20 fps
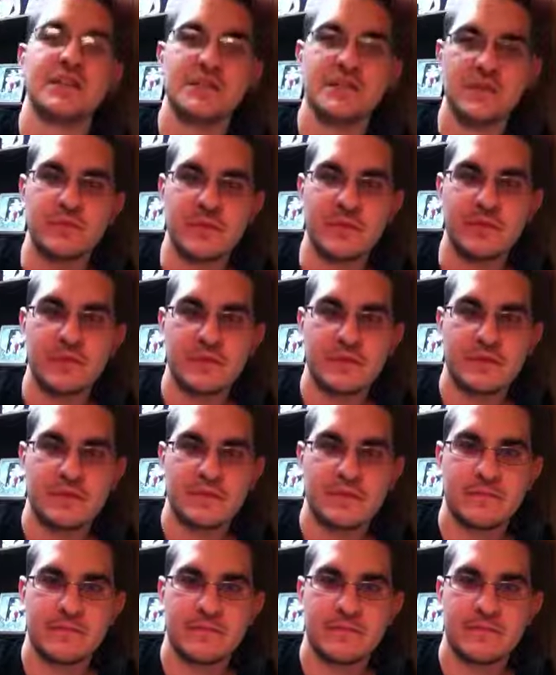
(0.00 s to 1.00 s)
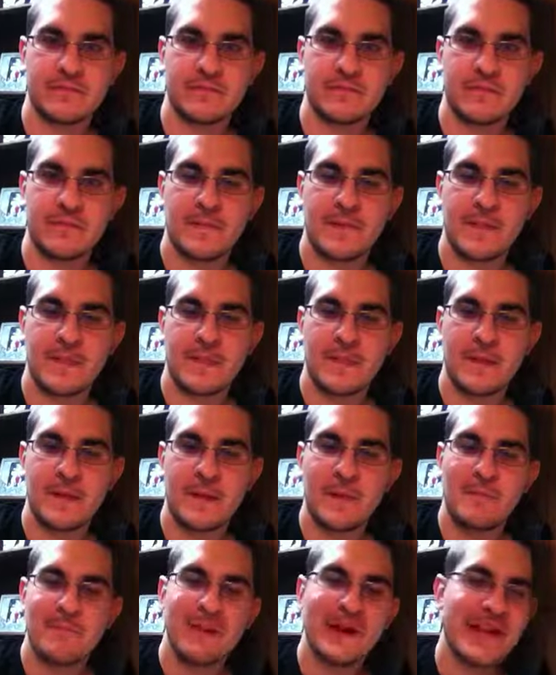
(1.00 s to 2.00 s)
to it.
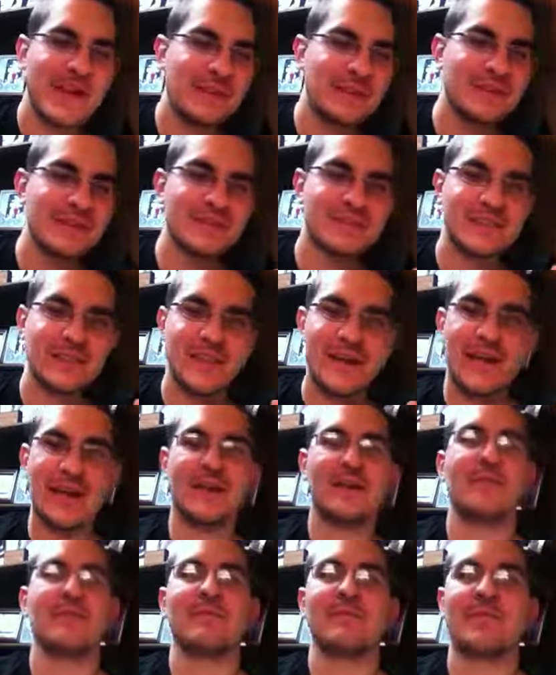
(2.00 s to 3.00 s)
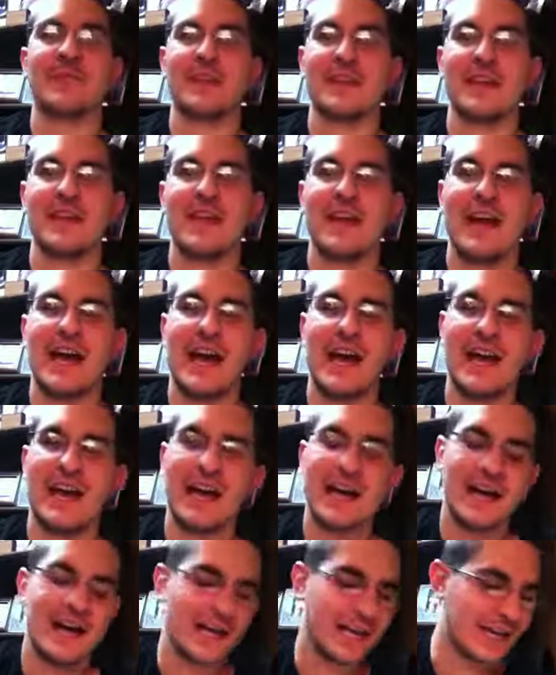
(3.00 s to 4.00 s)
My name is Adam, and
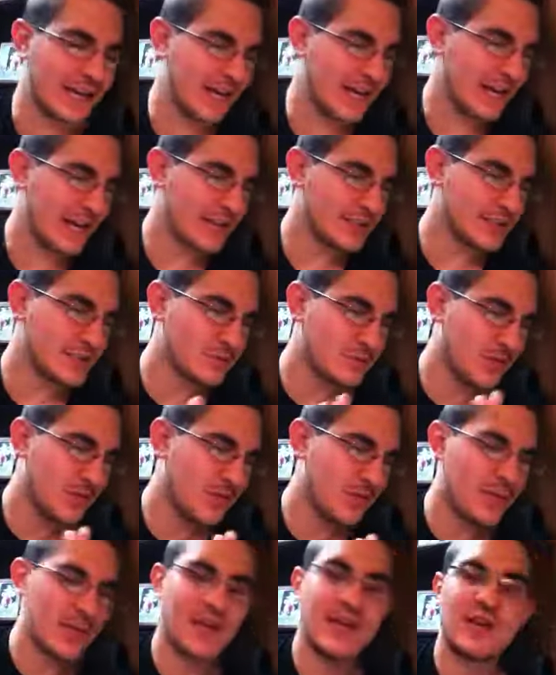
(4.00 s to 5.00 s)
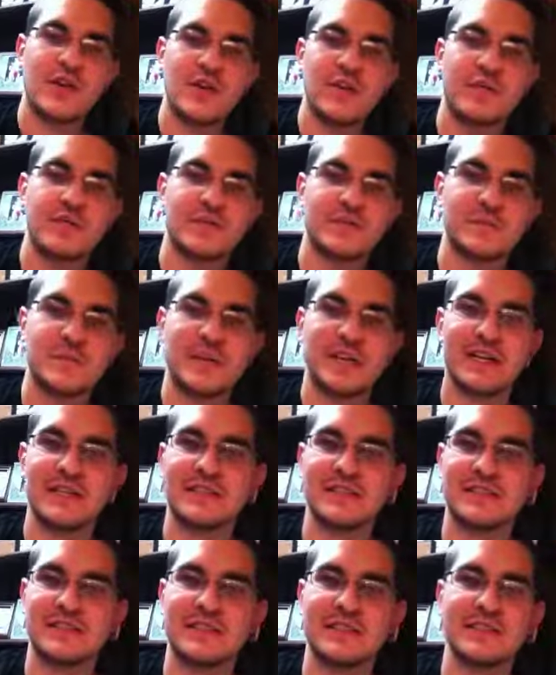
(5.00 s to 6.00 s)
I, again, I just want to thank you for spending
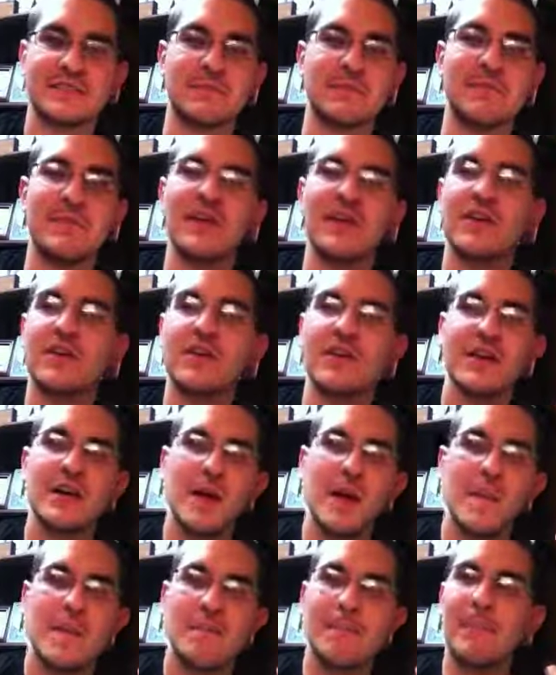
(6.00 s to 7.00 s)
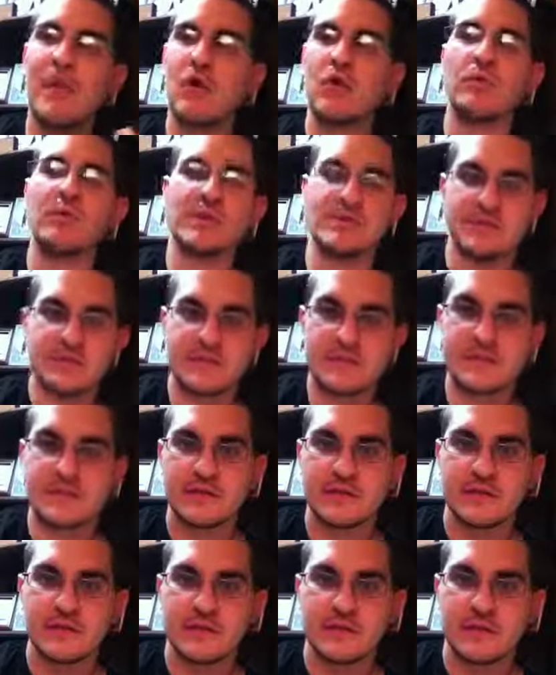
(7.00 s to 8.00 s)
just these mere moments
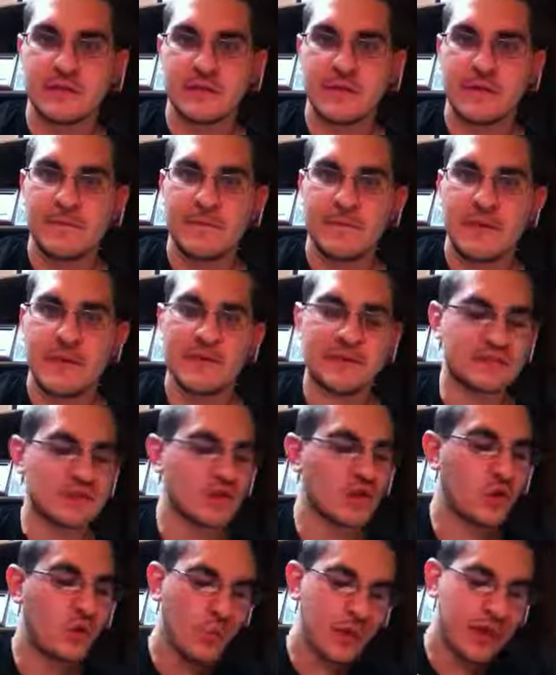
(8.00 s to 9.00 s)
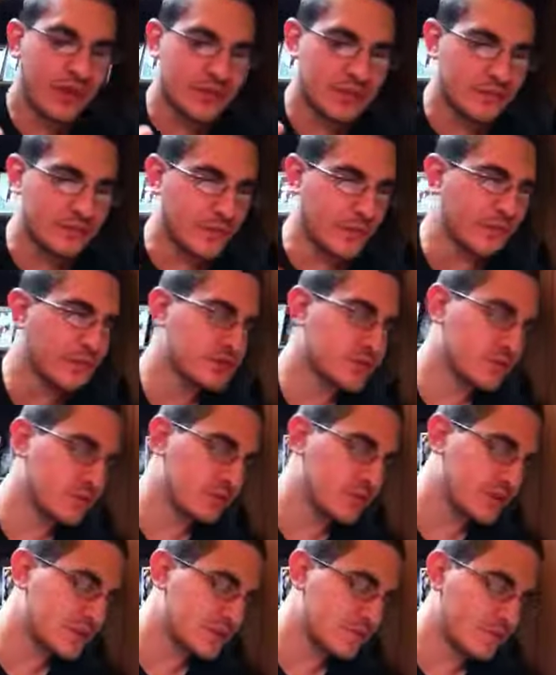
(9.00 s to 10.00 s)
in this quick devotion,
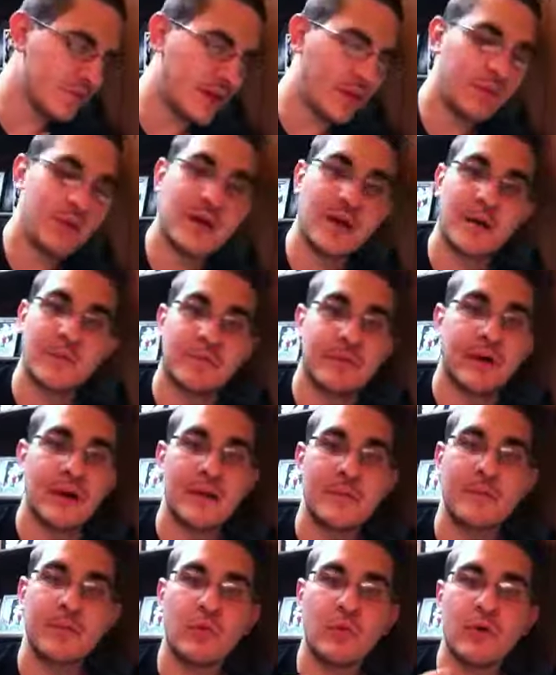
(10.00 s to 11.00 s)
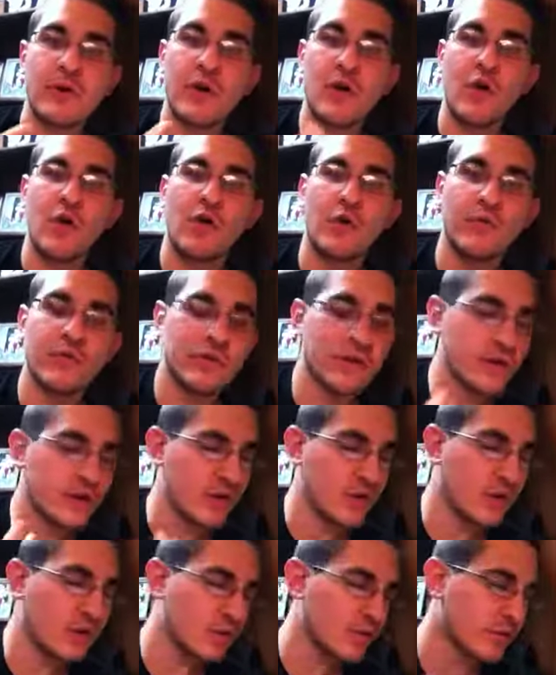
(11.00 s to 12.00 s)
which, man, we could have probably poured over
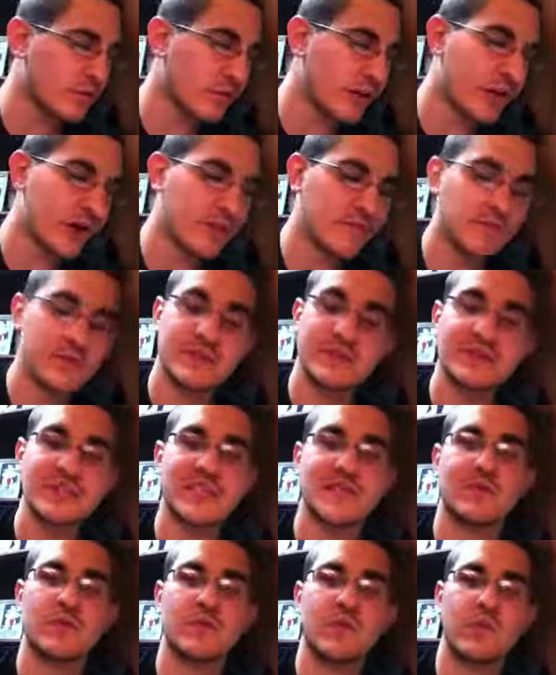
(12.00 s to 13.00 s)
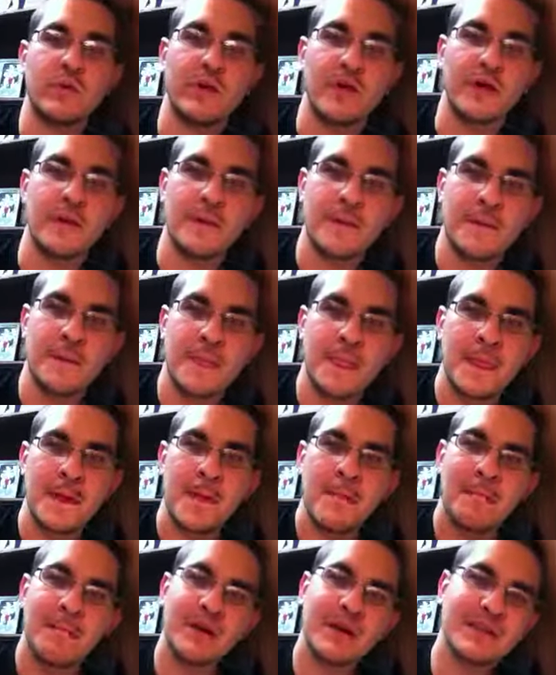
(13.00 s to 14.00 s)
and over probably for several weeks.
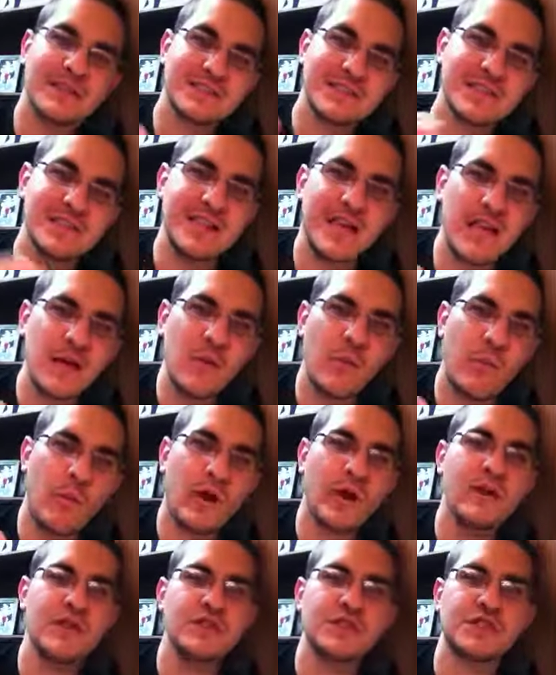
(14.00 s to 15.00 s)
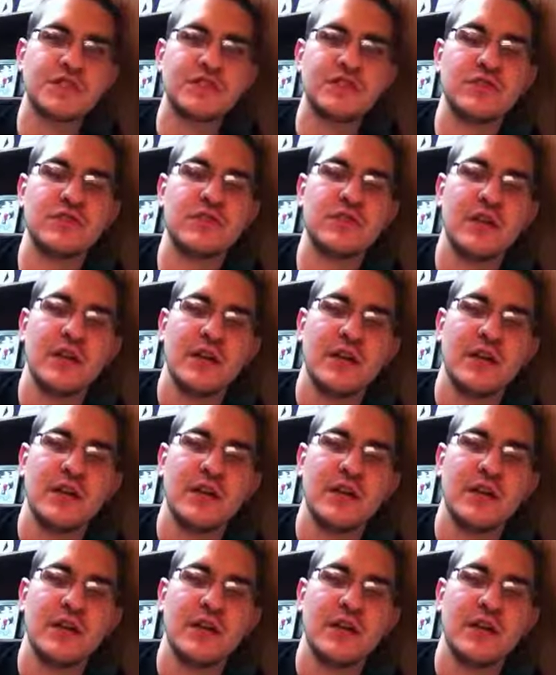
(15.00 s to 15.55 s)
But today, why don't you